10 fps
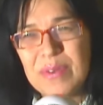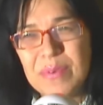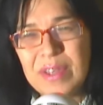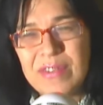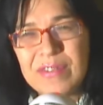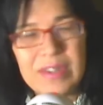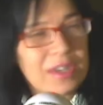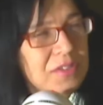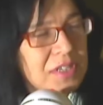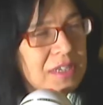was,
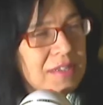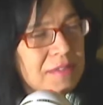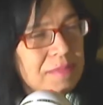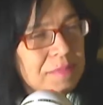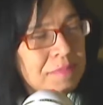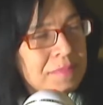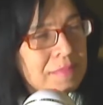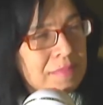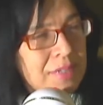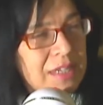she
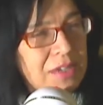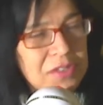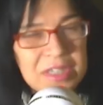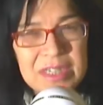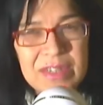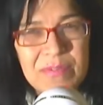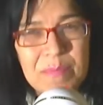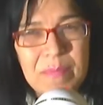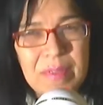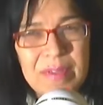was
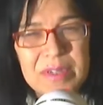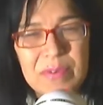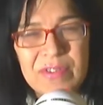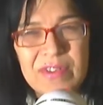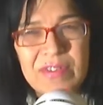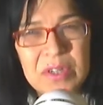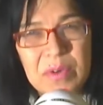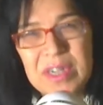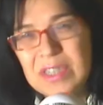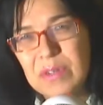in a
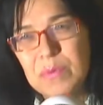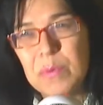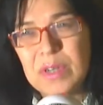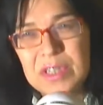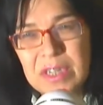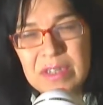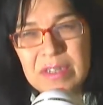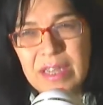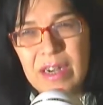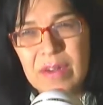situation where she could
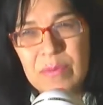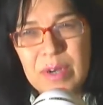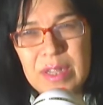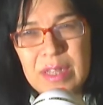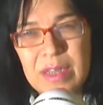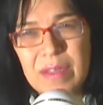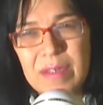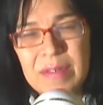get on one of the,